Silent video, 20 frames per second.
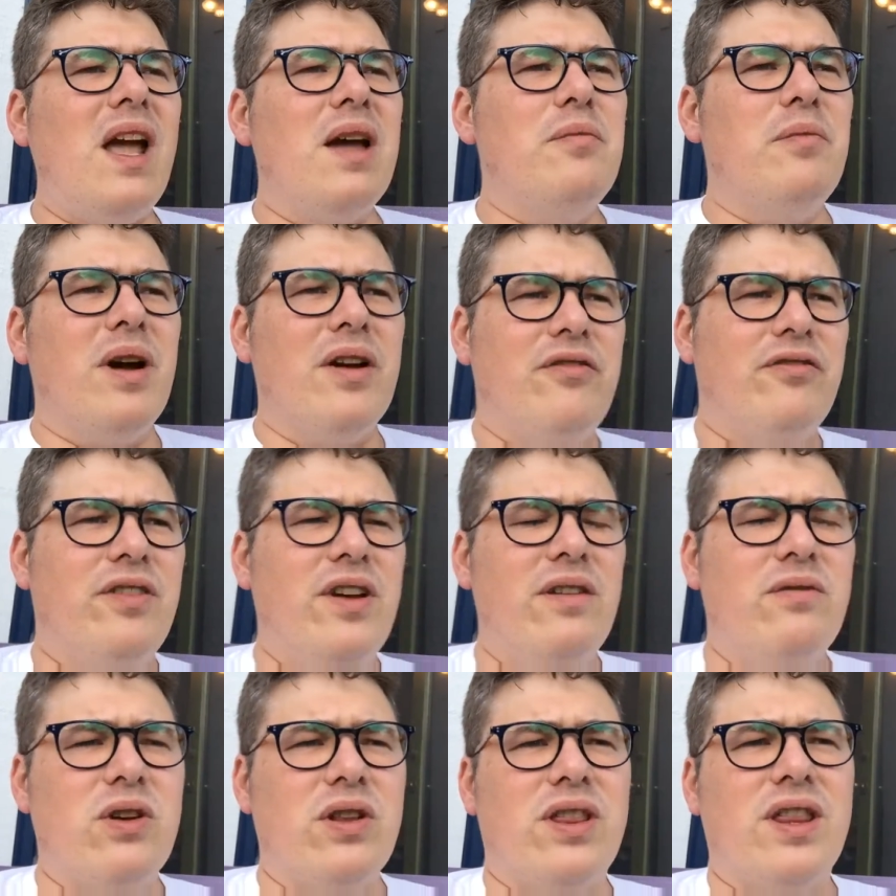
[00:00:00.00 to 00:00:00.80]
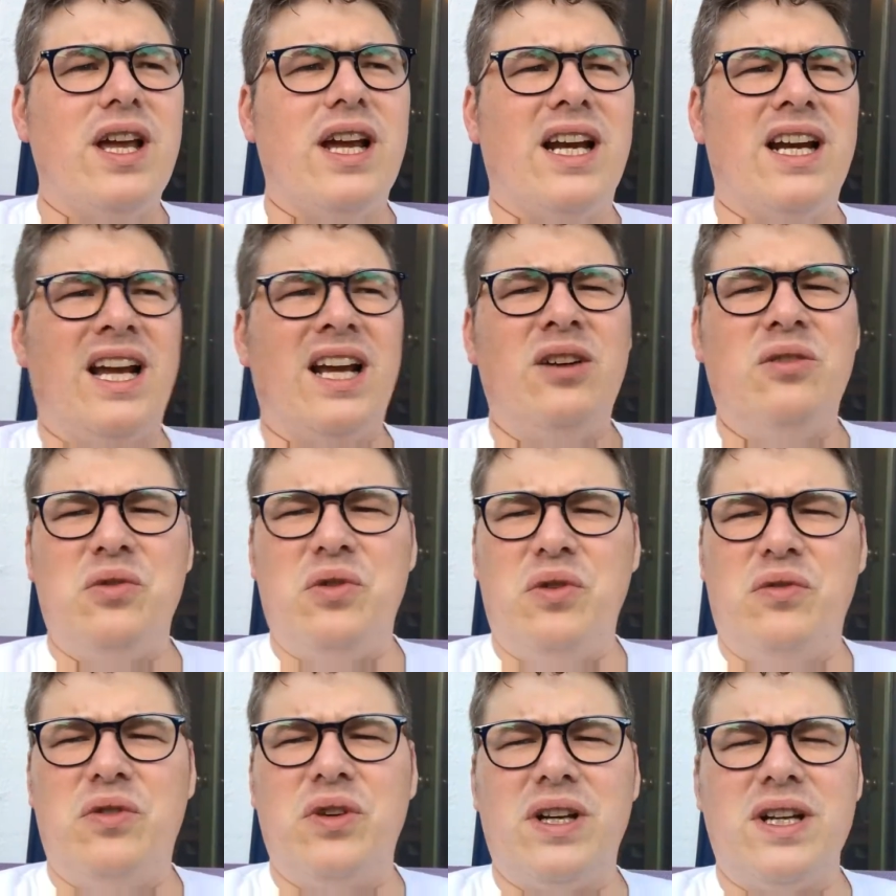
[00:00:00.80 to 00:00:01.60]
And my favorite thing, and I
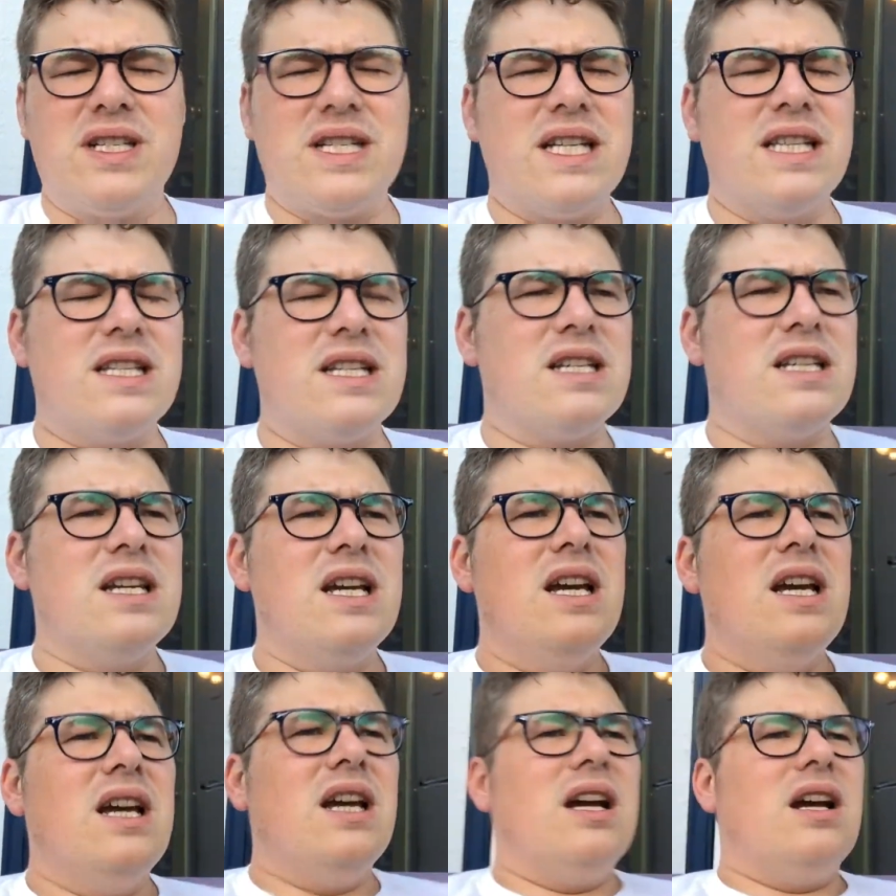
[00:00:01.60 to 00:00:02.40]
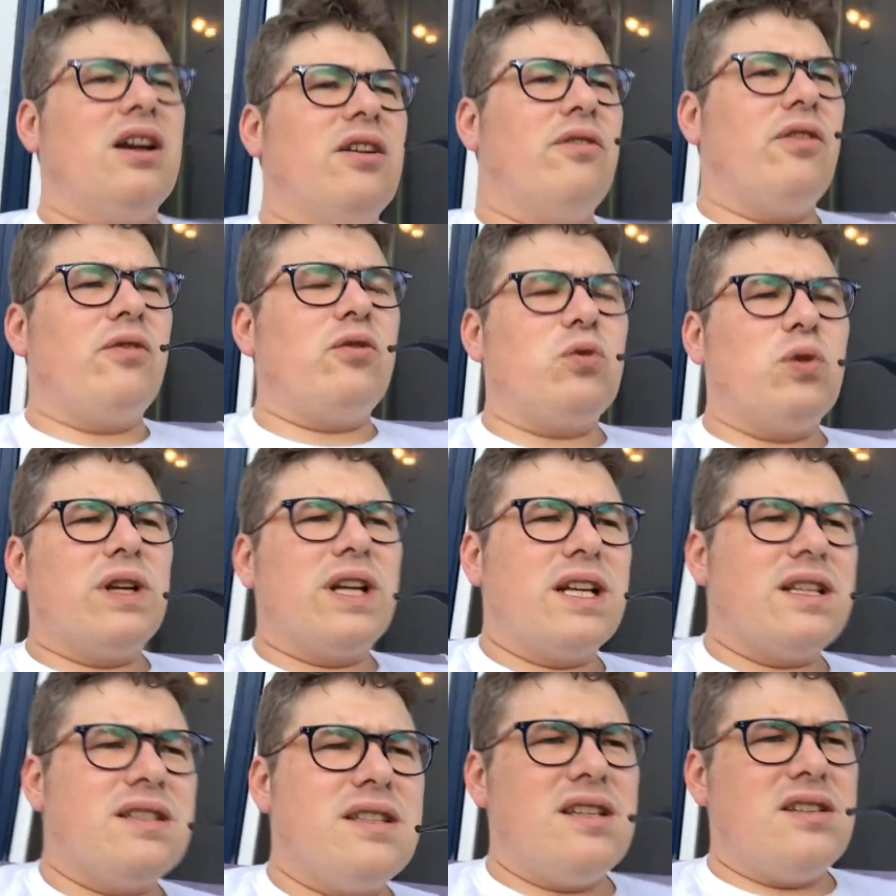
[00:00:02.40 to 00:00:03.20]
don't know if you guys get this, if
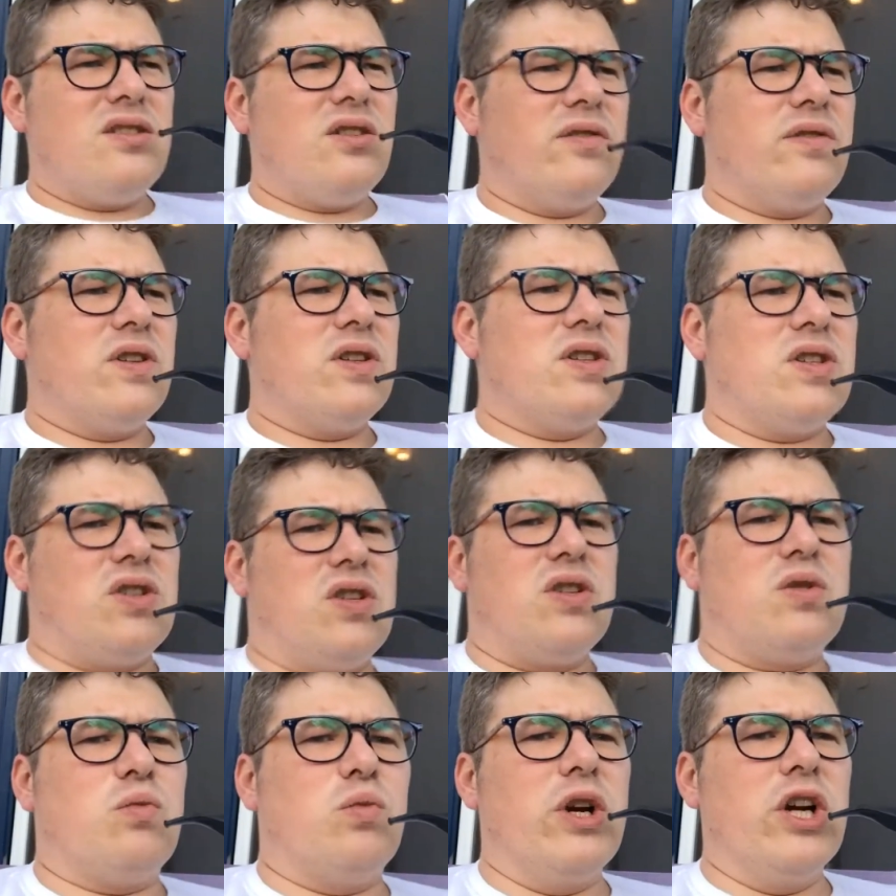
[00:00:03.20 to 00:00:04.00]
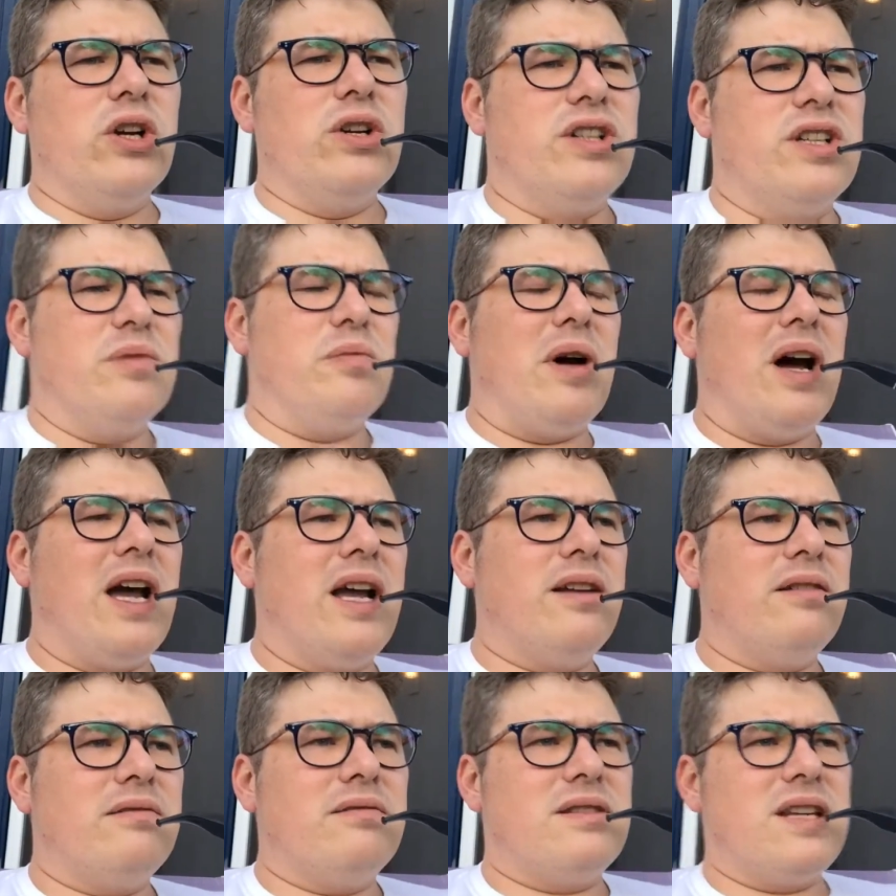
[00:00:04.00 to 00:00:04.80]
everyone gets this, or if this is just weird to
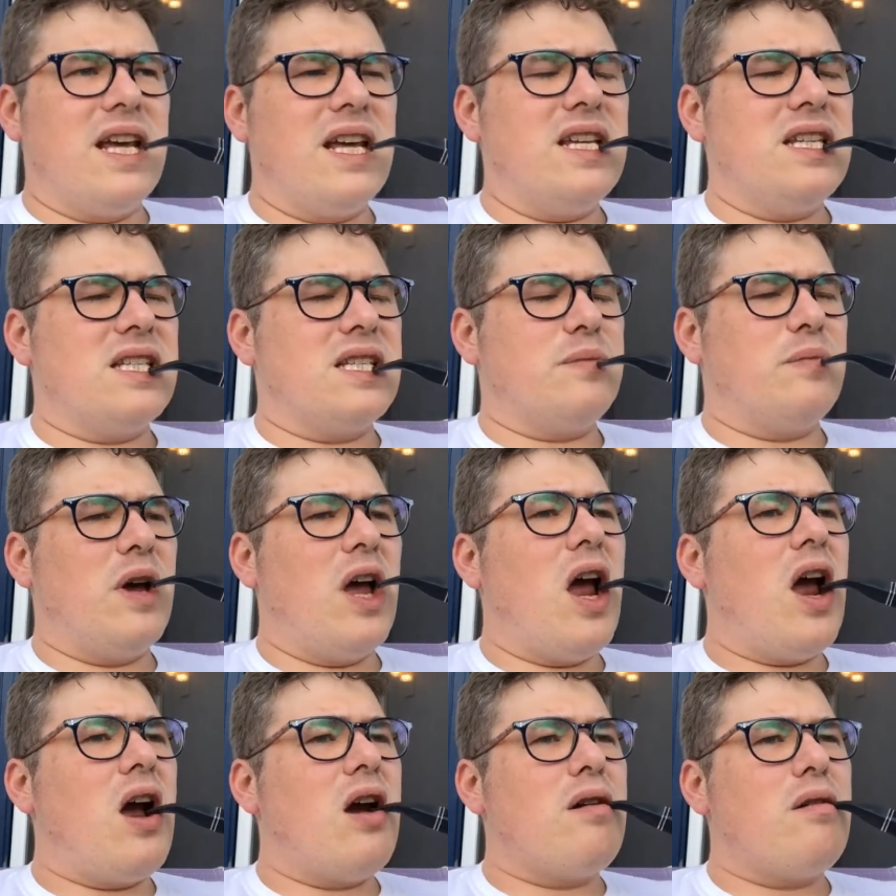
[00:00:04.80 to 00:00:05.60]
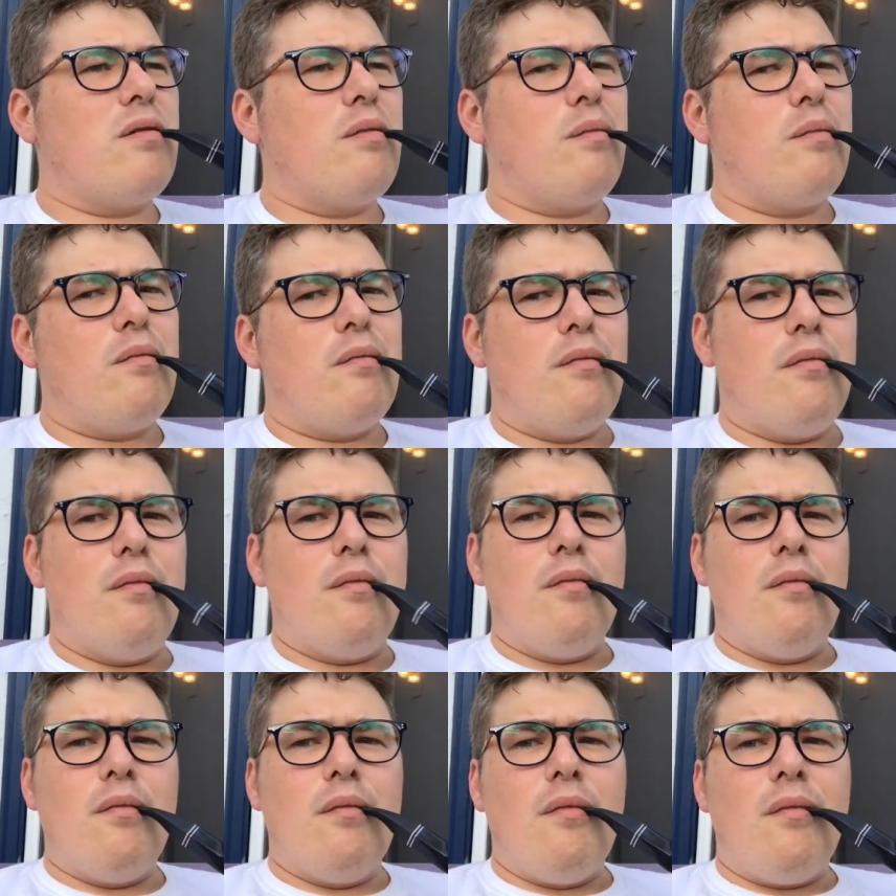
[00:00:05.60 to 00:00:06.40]
my tastes, but
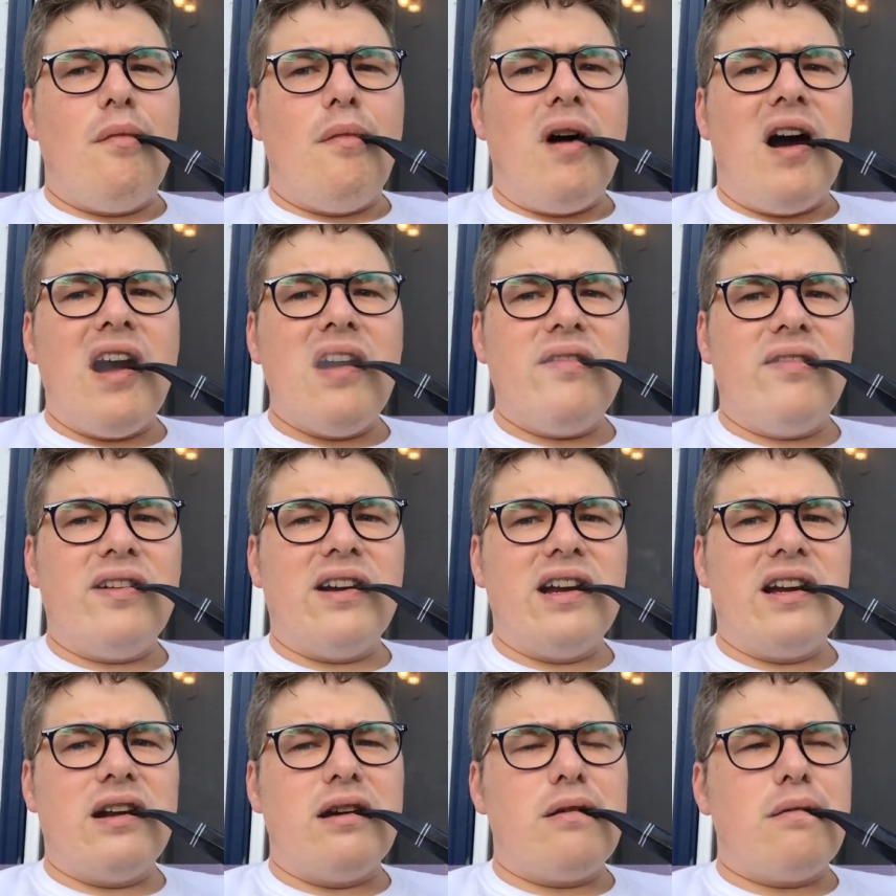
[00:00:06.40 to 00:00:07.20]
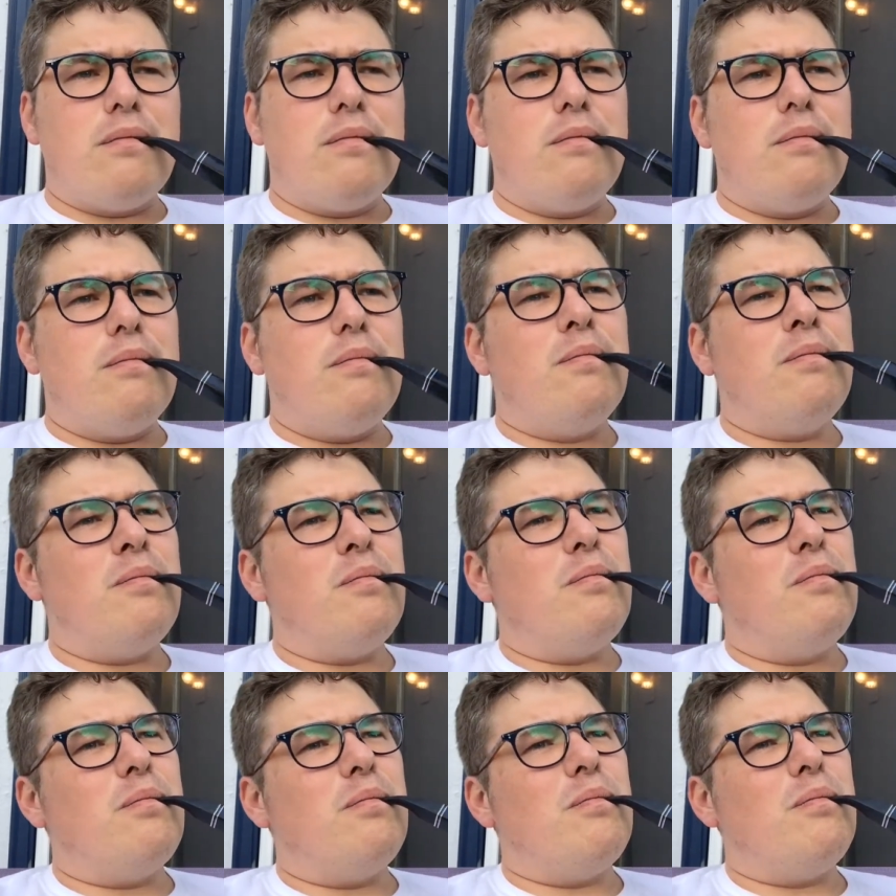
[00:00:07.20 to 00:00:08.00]
I find
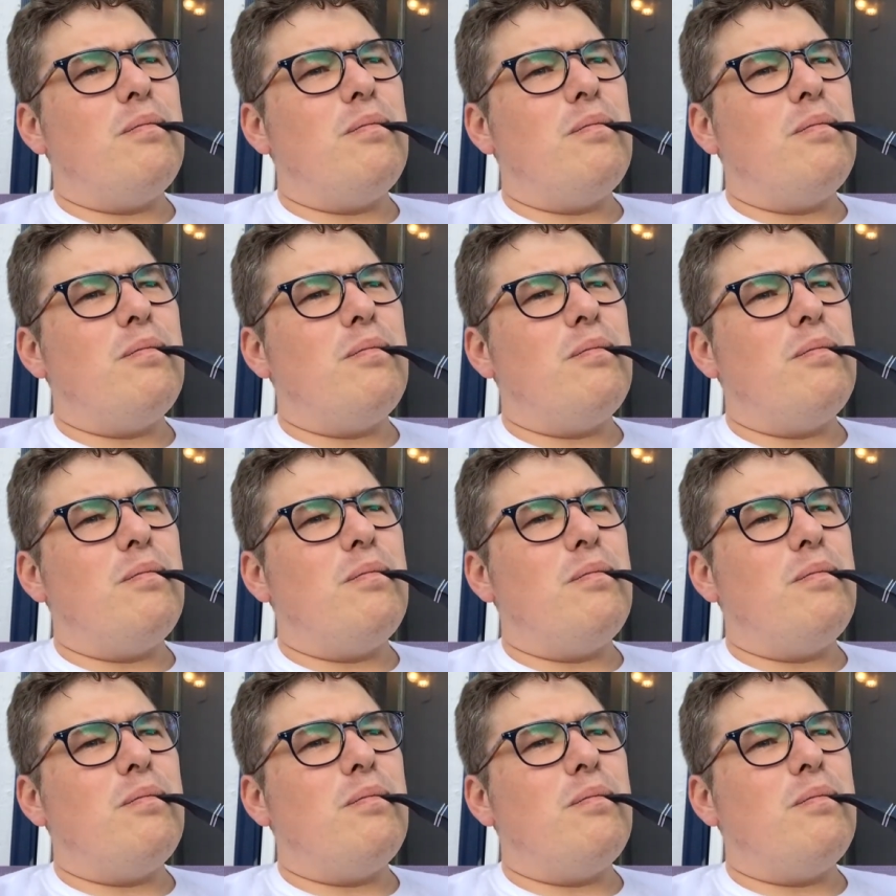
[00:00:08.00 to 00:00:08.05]
hmm,